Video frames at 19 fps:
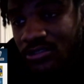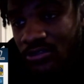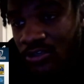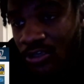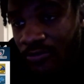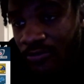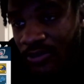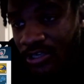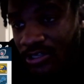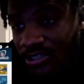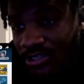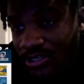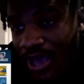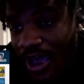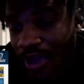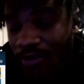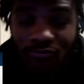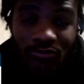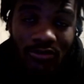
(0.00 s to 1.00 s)
You know what I mean? Cause
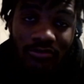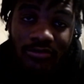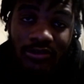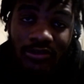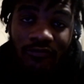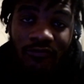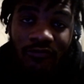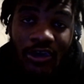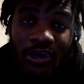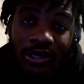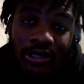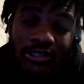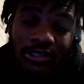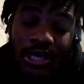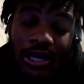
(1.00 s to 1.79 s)
I want to be in Vegas.